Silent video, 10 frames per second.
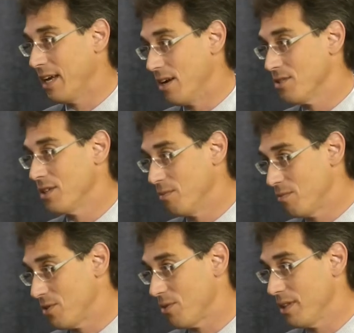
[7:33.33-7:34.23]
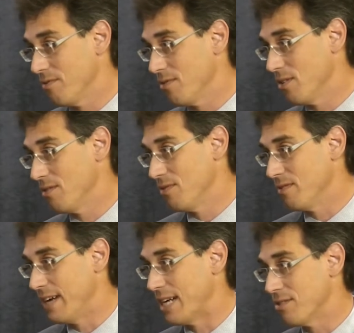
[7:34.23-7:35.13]
also certainly
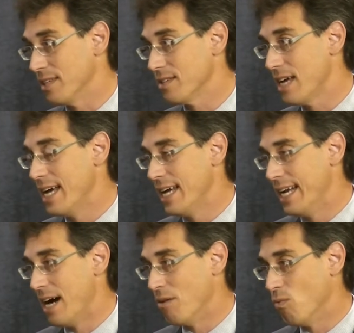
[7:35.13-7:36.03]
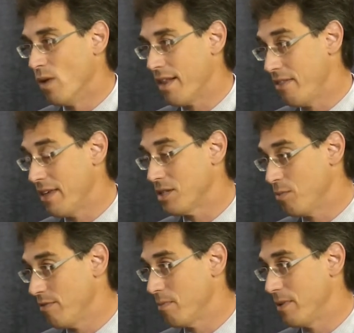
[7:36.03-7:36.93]
for veterans. Now, one of the things
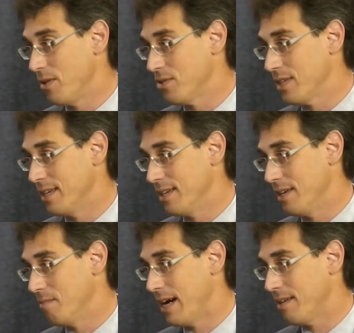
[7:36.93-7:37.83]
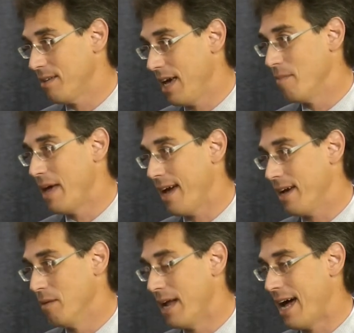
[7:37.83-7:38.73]
we've proposed in my
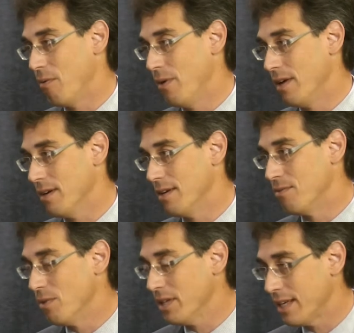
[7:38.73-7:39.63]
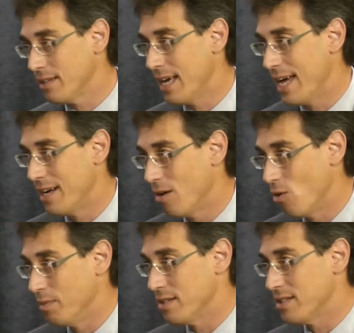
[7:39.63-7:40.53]
campaign about how we really end
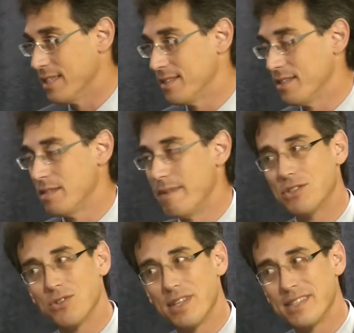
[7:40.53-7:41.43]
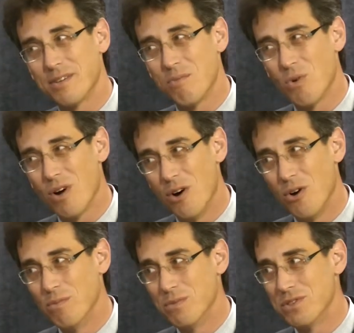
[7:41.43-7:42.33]
homelessness is to make sure that there are more
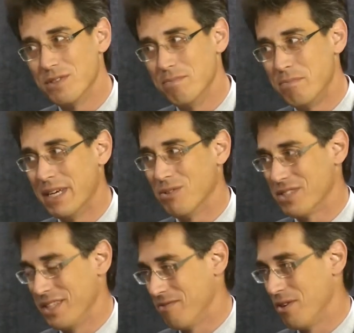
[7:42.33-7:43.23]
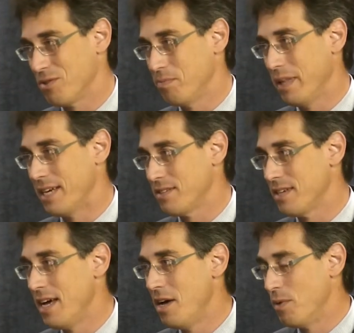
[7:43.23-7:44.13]
homes built in the first place.
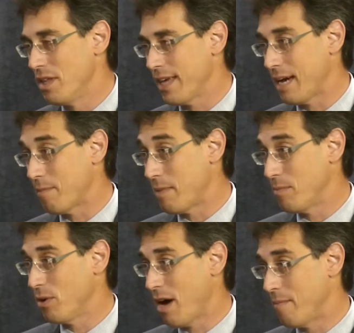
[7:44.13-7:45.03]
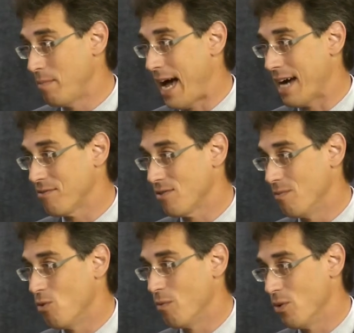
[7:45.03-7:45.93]
When you think about people coming back
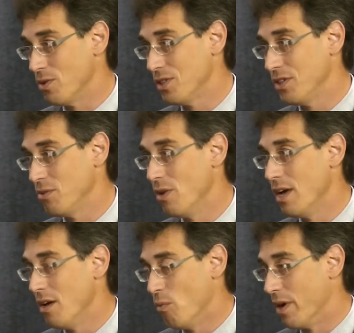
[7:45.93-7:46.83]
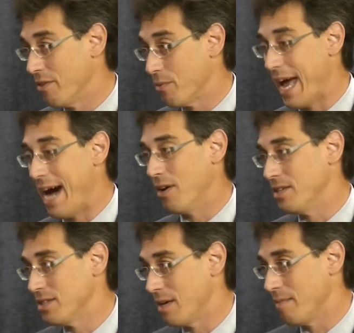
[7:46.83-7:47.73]
from World War II, one of the
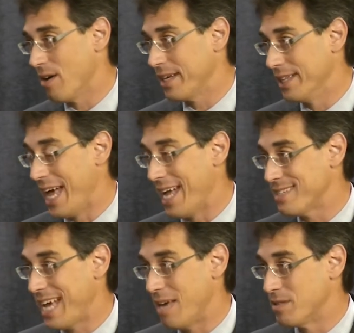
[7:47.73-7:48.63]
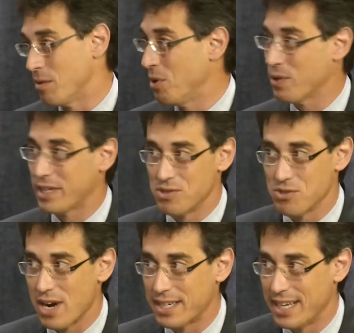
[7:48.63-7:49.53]
realities of the American landscape is that we were
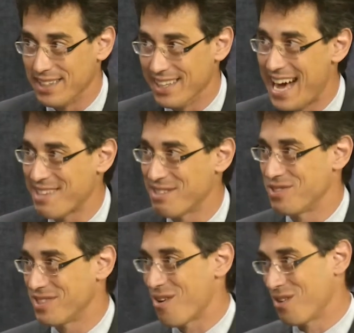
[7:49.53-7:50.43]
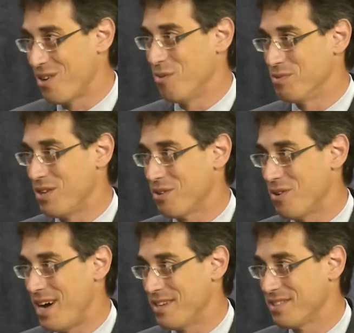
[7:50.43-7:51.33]
constructing lots of starter homes all
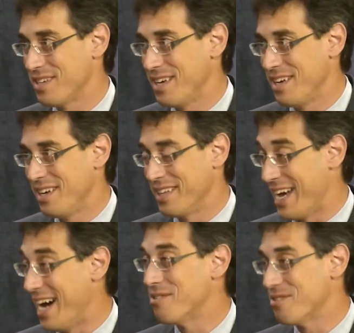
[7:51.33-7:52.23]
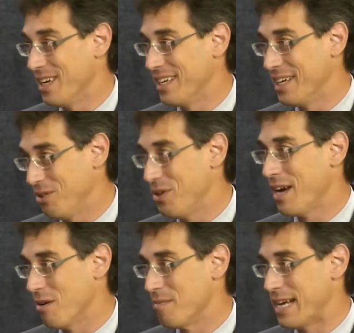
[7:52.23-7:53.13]
across the country, including
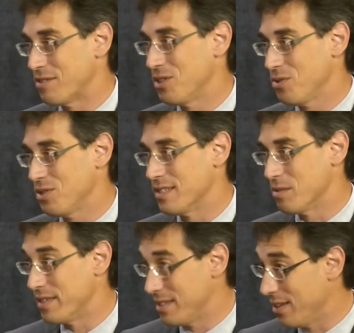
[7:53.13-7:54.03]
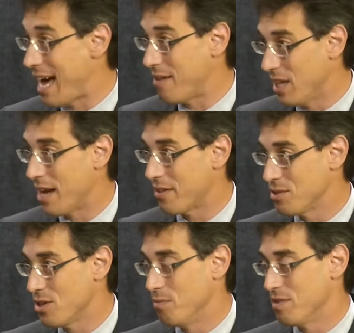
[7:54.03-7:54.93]
here in Massachusetts. We still have a lot of
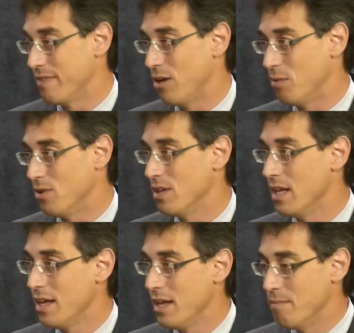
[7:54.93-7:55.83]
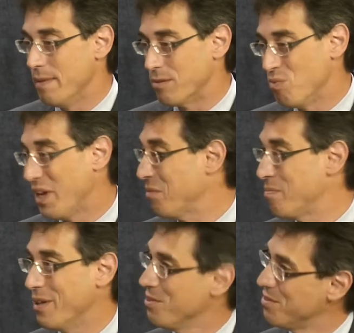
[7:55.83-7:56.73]
those homes available. But we don't
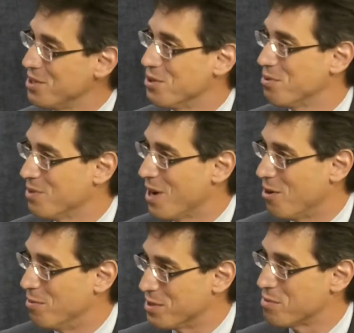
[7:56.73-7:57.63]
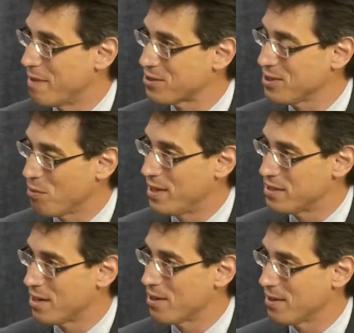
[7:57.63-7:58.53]
build new homes, especially ones
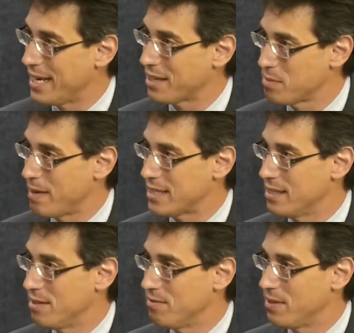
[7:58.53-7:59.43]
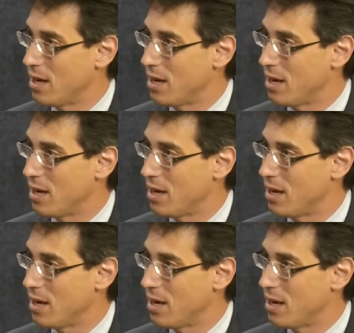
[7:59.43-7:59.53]
that are inexpensive, that are